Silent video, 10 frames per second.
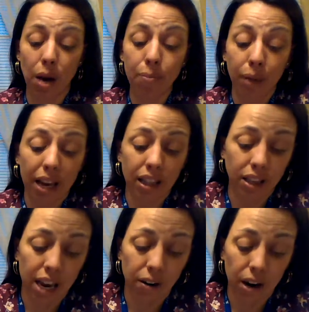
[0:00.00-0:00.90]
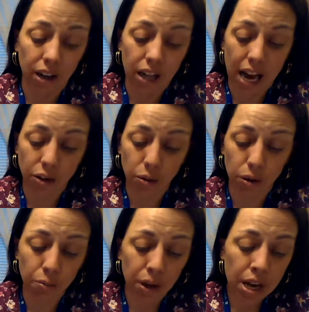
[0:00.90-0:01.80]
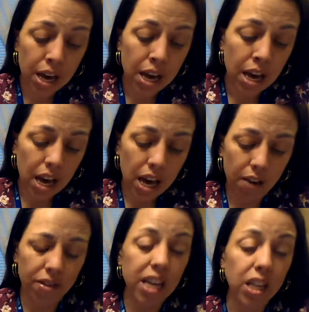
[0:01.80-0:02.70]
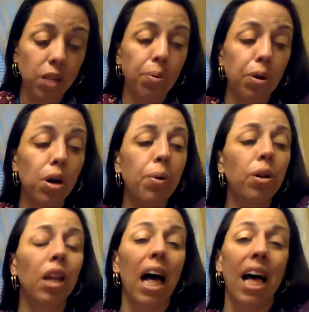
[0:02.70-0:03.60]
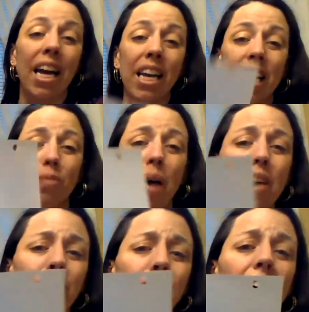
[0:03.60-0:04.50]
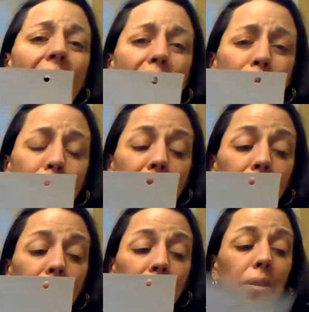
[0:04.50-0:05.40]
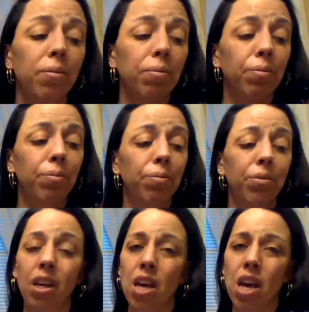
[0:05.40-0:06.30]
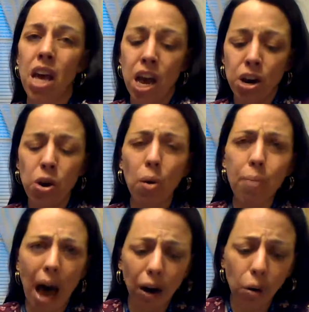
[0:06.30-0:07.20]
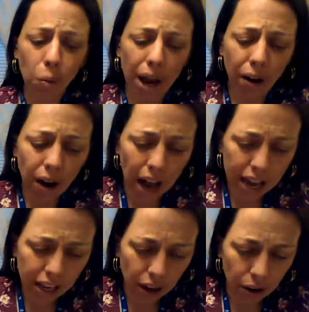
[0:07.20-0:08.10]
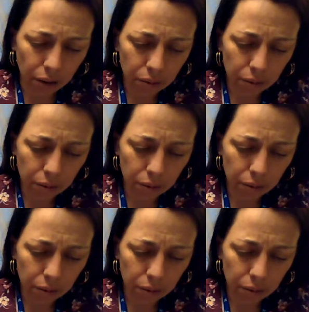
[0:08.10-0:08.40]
like this later on Classroom. If this purple line is my flat mirror, no matter where I go,